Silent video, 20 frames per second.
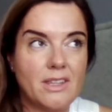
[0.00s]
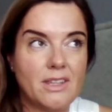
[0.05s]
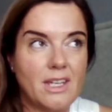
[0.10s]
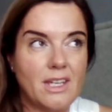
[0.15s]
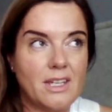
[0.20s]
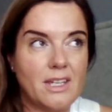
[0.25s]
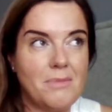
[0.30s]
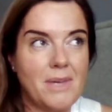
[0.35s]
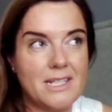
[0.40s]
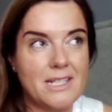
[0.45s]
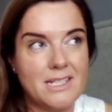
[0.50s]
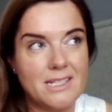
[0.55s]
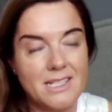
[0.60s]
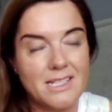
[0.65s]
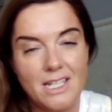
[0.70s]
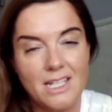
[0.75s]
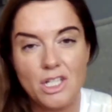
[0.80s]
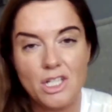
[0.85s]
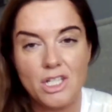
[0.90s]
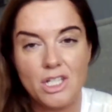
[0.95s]
like
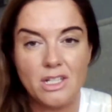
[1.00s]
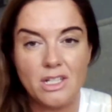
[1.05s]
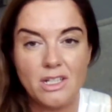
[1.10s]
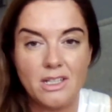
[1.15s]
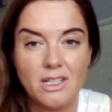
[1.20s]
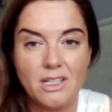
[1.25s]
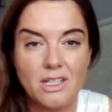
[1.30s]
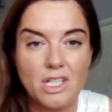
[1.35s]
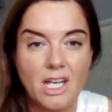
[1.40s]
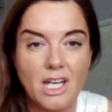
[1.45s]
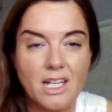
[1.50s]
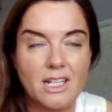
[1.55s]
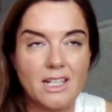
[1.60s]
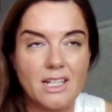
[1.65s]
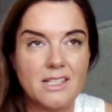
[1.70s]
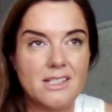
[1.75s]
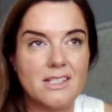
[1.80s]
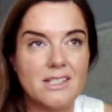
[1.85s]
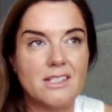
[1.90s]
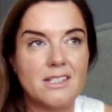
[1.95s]
meditation and the
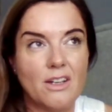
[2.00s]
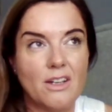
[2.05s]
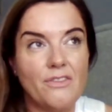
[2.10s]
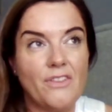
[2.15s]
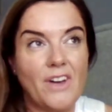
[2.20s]
chakras and stuff,